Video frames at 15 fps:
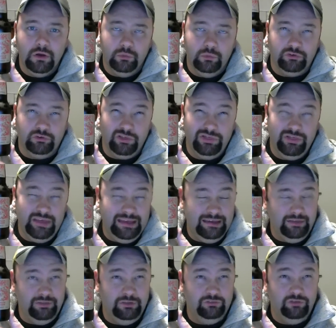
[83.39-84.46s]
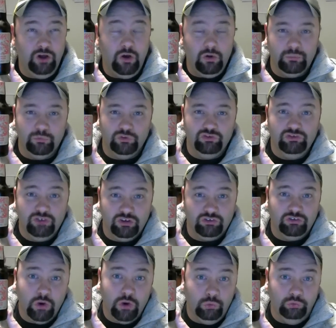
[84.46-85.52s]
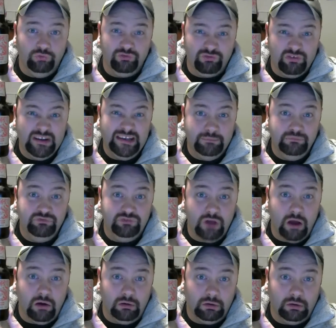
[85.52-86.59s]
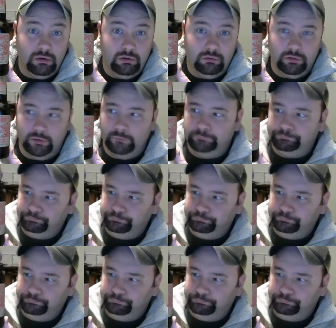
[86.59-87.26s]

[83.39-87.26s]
which I think at the time was just called Freedom Dark Lager.